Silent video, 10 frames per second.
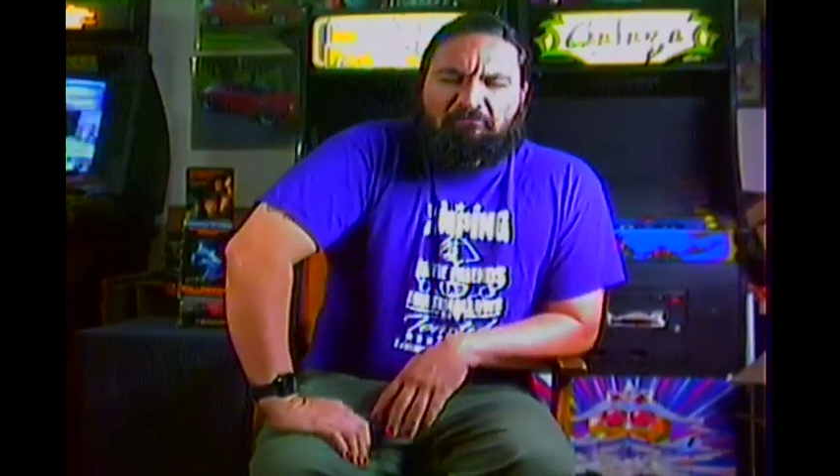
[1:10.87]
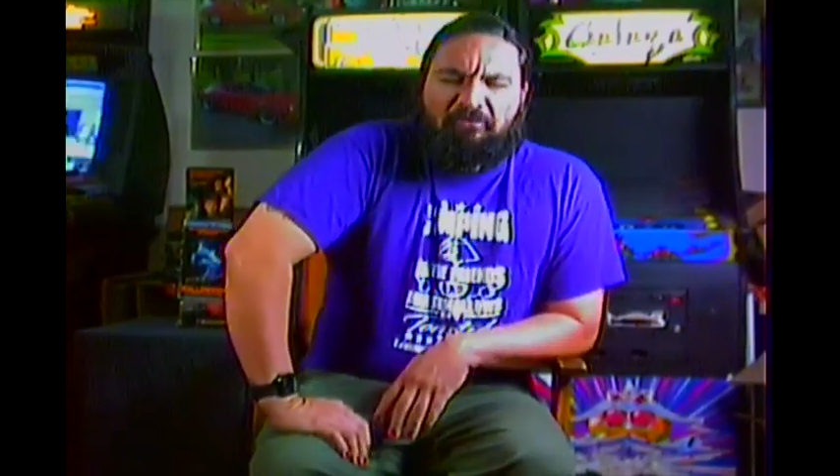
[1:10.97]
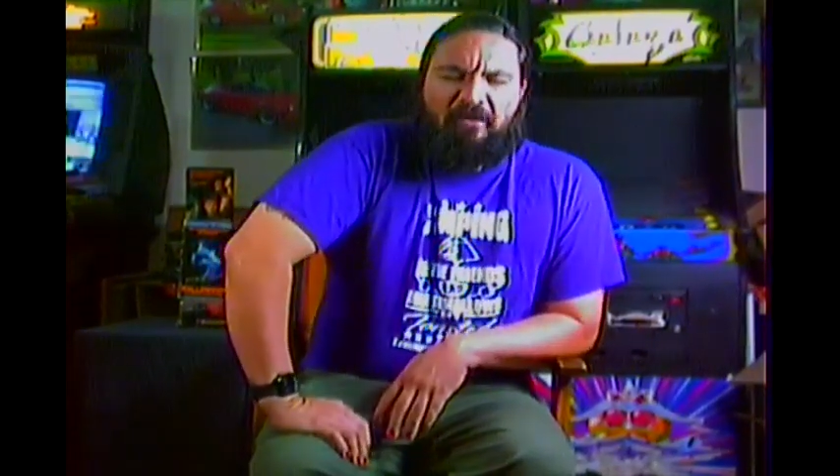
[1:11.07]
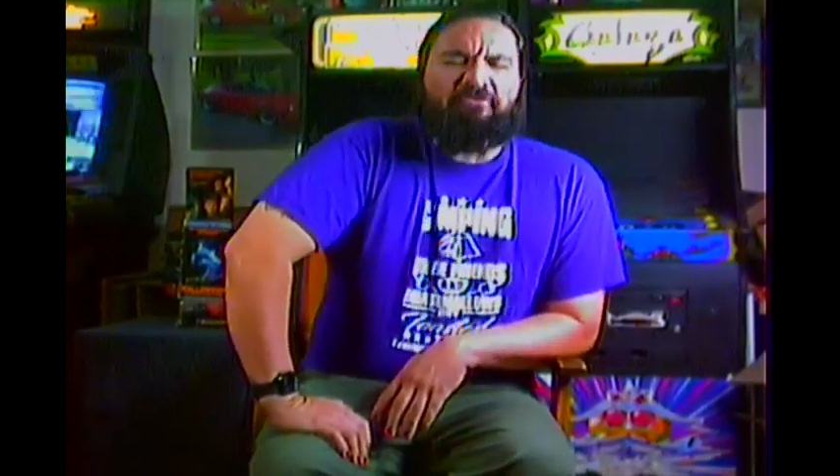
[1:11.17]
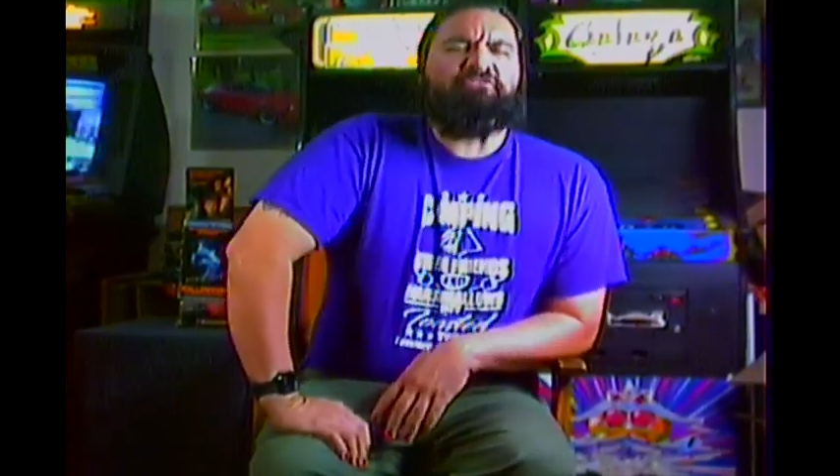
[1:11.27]

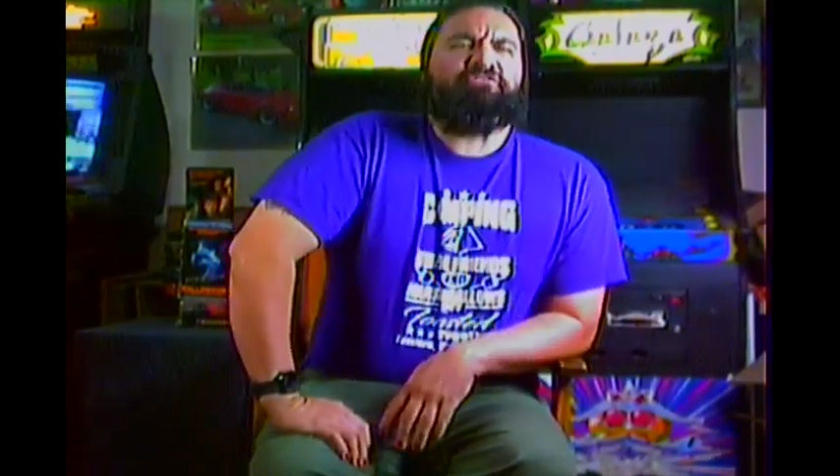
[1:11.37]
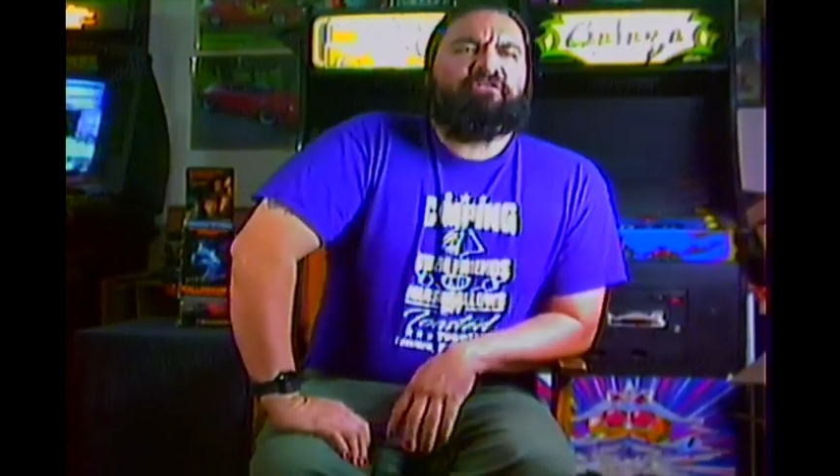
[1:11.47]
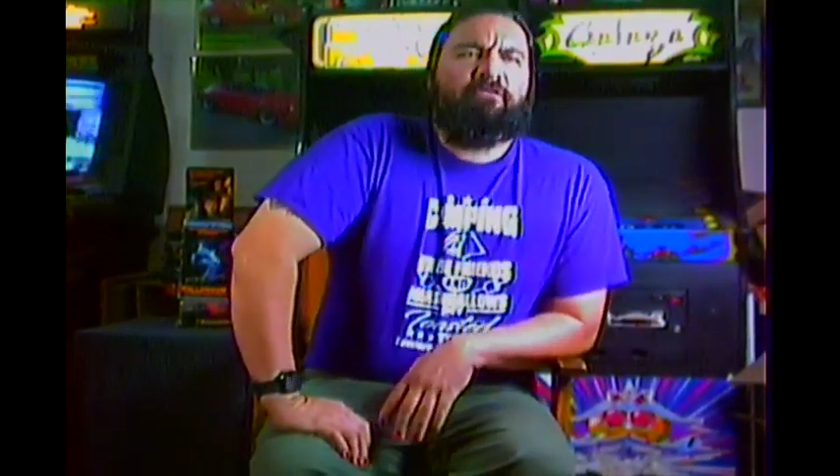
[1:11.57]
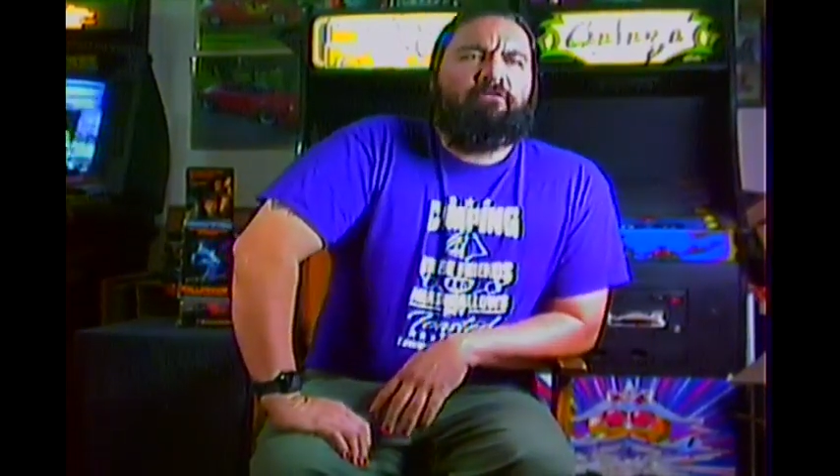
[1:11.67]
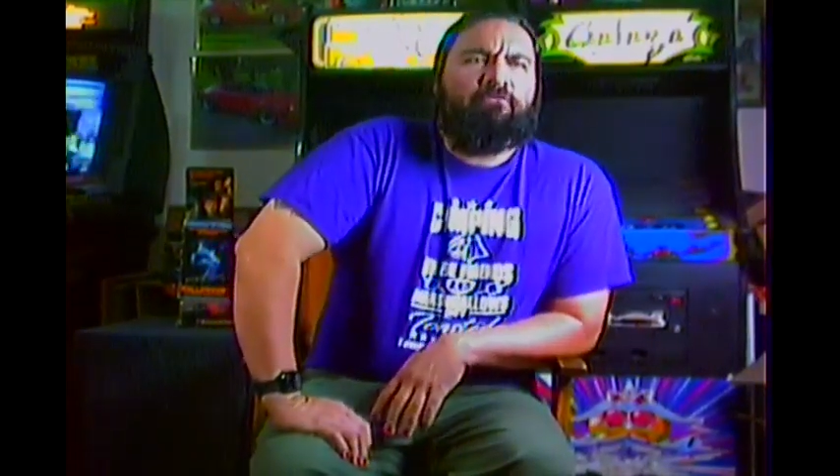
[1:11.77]
Characters are
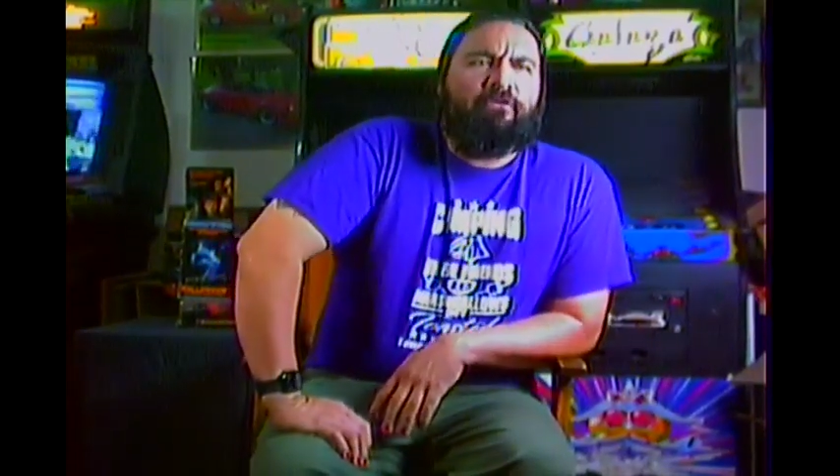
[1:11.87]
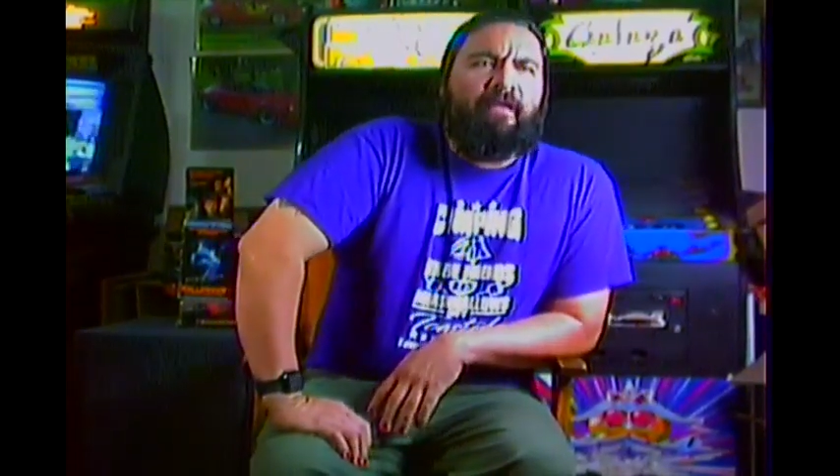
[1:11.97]
a little more